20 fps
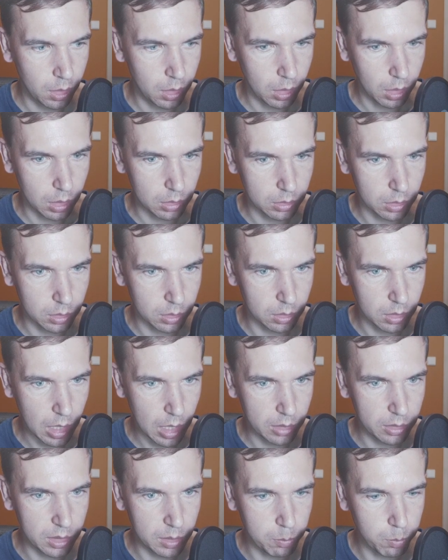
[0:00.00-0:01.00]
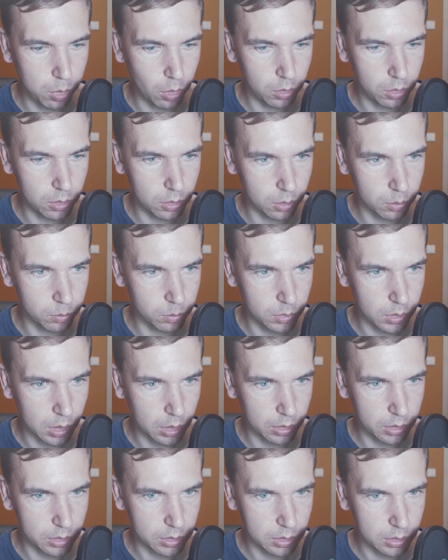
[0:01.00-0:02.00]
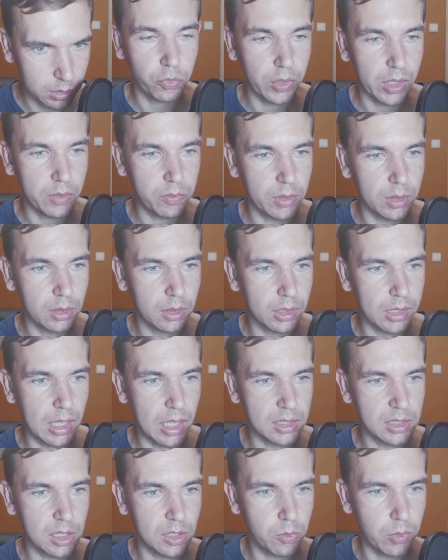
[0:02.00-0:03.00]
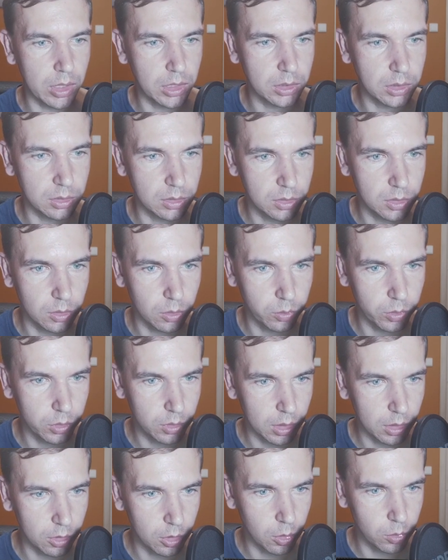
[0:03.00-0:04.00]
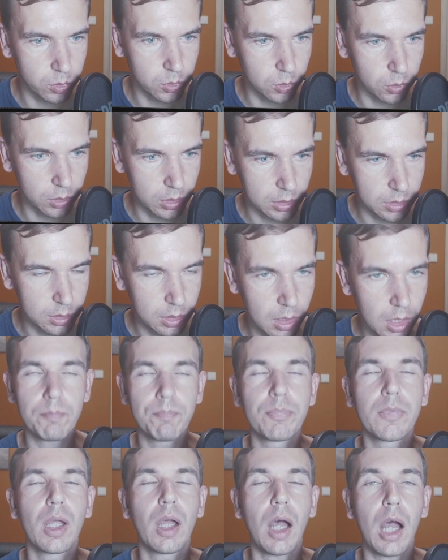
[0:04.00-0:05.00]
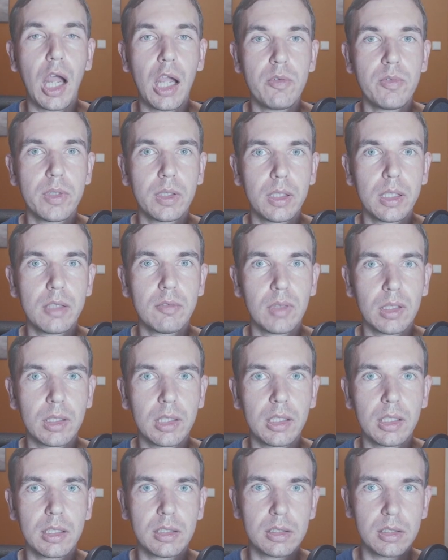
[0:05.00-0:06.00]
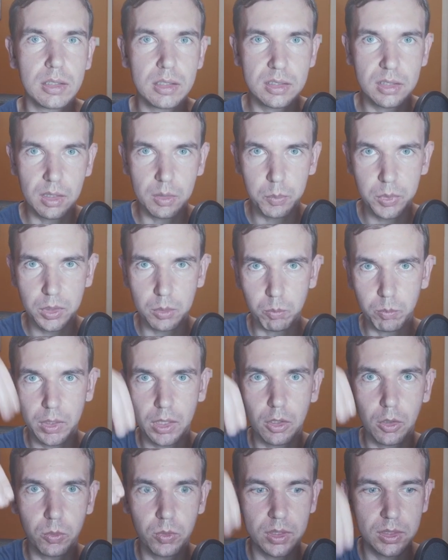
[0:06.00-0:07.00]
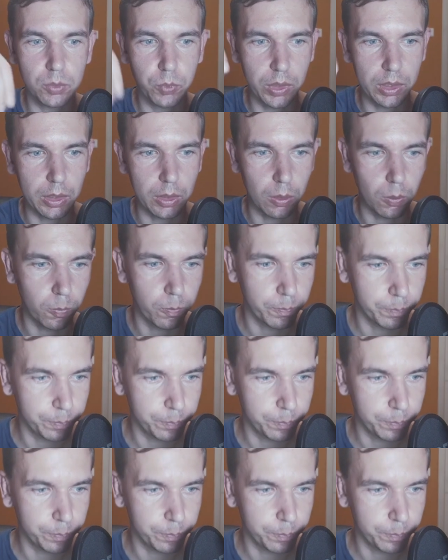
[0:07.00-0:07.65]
And then at the bottom there is frequently asked questions, so we can go through this. I will leave a link in the description below this video.